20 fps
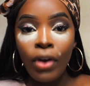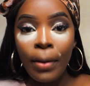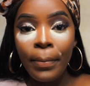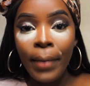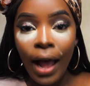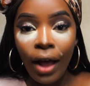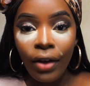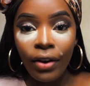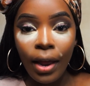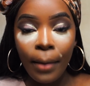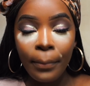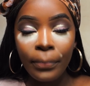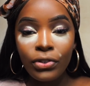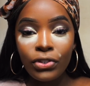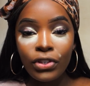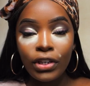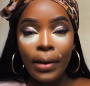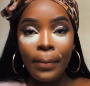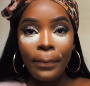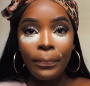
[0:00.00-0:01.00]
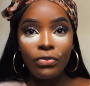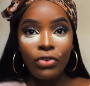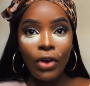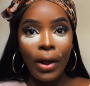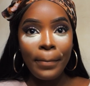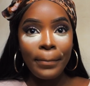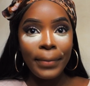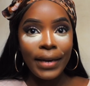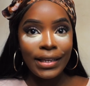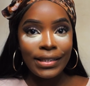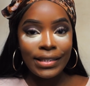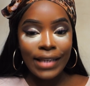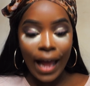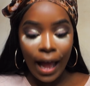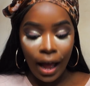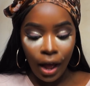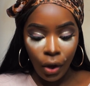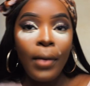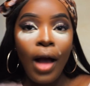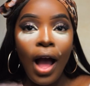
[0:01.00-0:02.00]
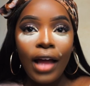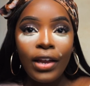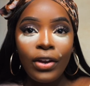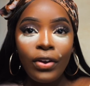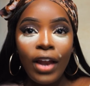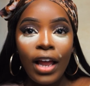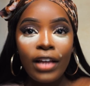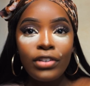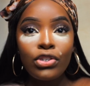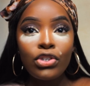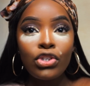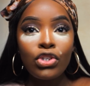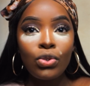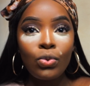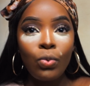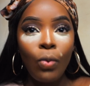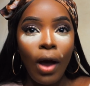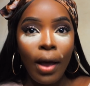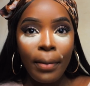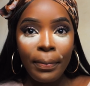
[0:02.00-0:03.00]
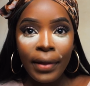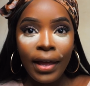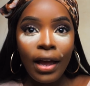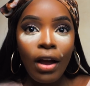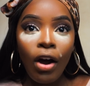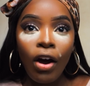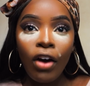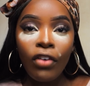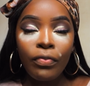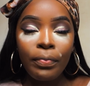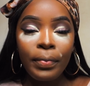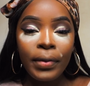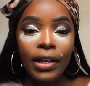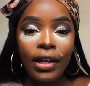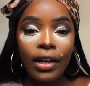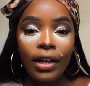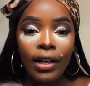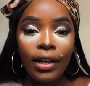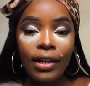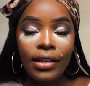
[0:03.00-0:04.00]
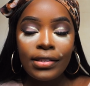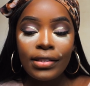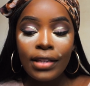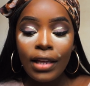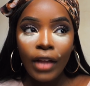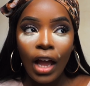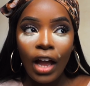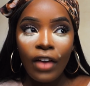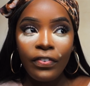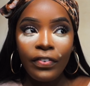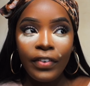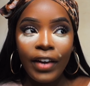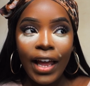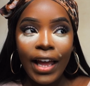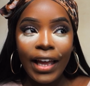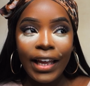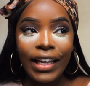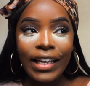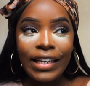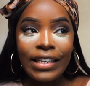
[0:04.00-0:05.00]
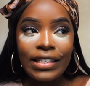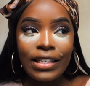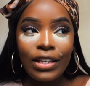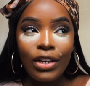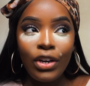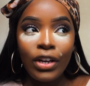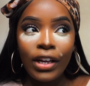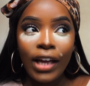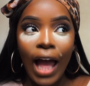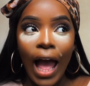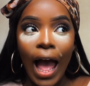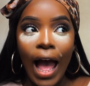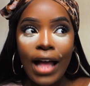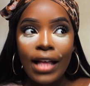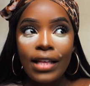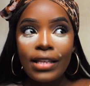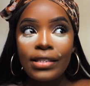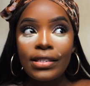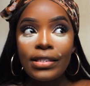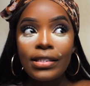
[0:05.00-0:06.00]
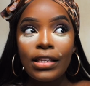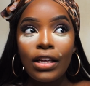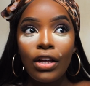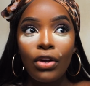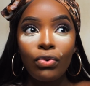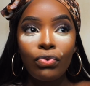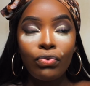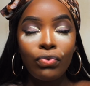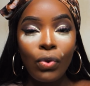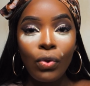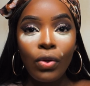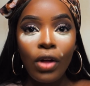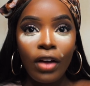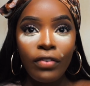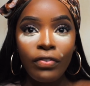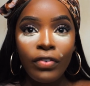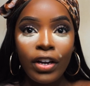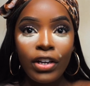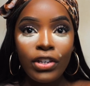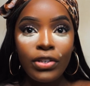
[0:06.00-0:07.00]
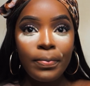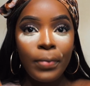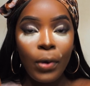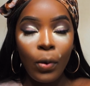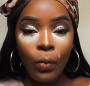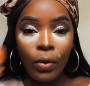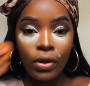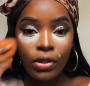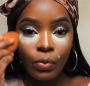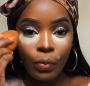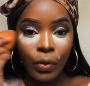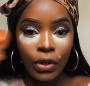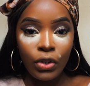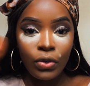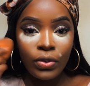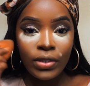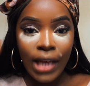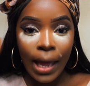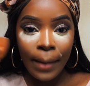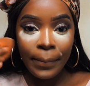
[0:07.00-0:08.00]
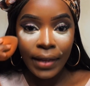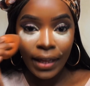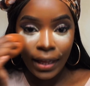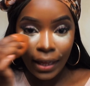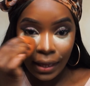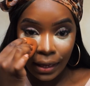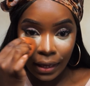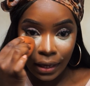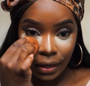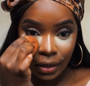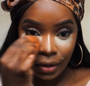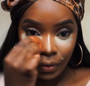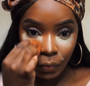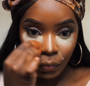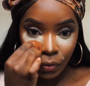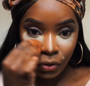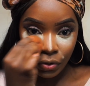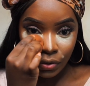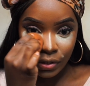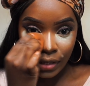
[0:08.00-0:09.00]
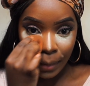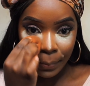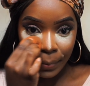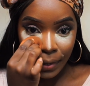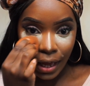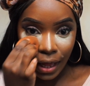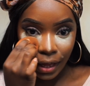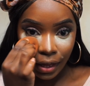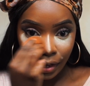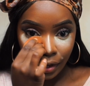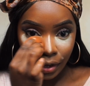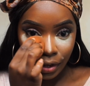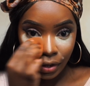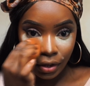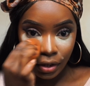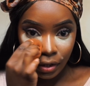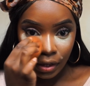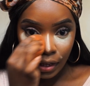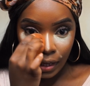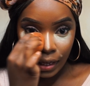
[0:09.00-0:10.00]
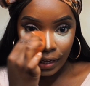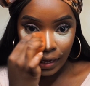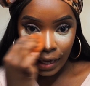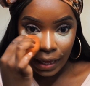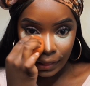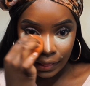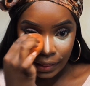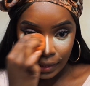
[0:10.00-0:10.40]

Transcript: powder. I'm just going to try and blend it out. I don't like to swipe it off because I feel like it doesn't look as full coverage, but when you dab it in, like in like